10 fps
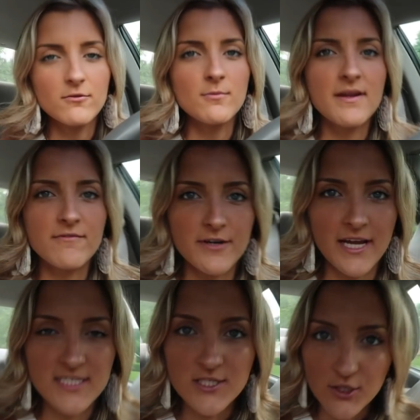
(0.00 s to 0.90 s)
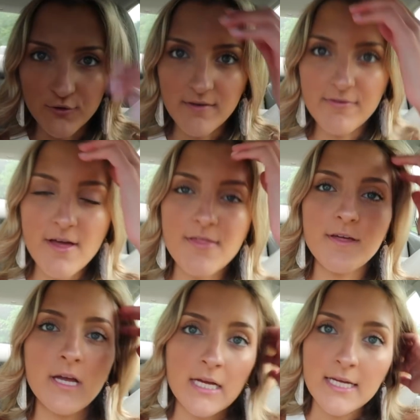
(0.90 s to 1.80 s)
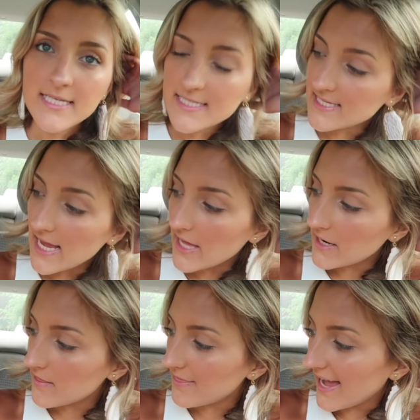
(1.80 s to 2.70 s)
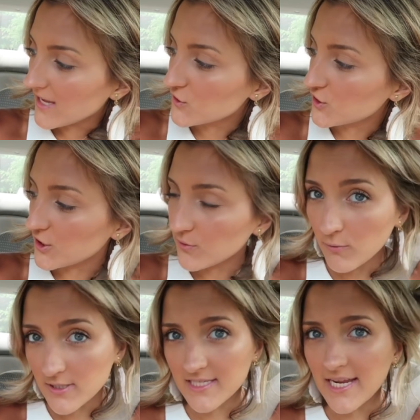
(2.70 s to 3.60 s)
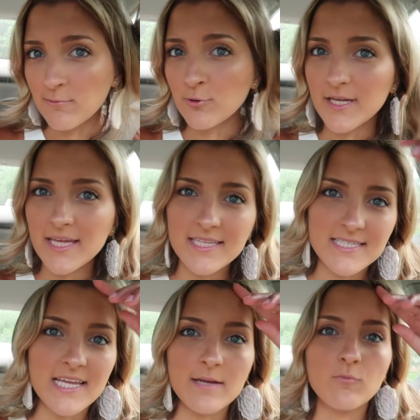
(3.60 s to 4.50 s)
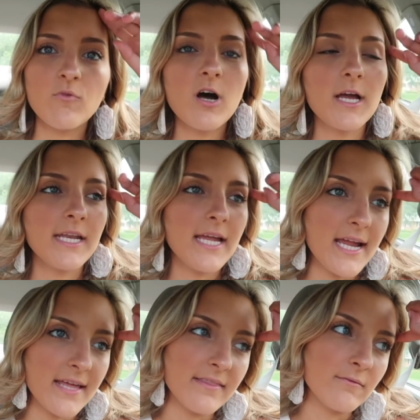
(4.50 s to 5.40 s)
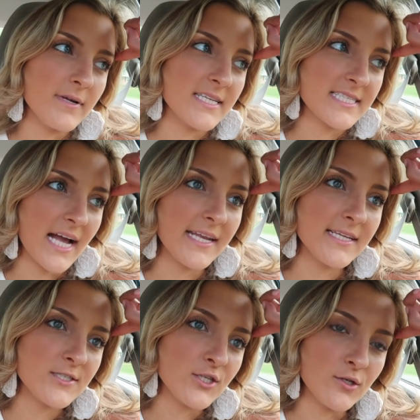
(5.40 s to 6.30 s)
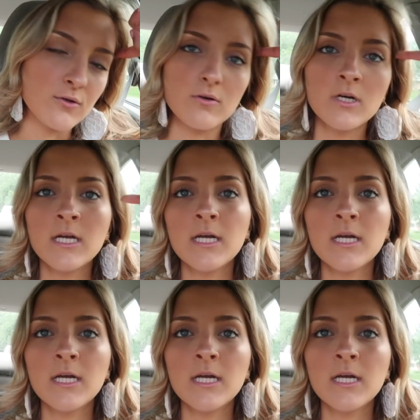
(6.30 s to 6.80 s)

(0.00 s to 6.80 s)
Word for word: roommate for next year, Griffith, said that she wasn't able to get the same one, and we decided to